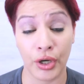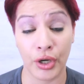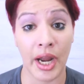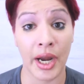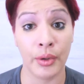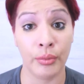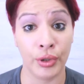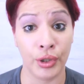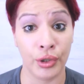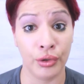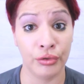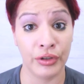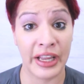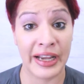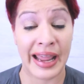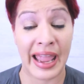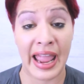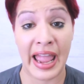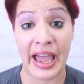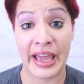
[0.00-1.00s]
where I
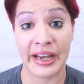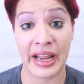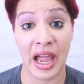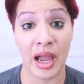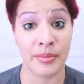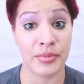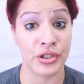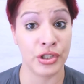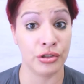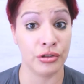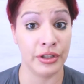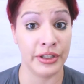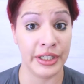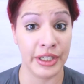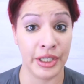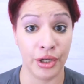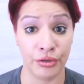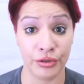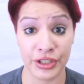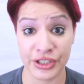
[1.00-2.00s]
wrote, and I had
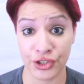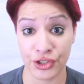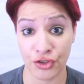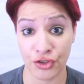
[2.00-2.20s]
absolutely no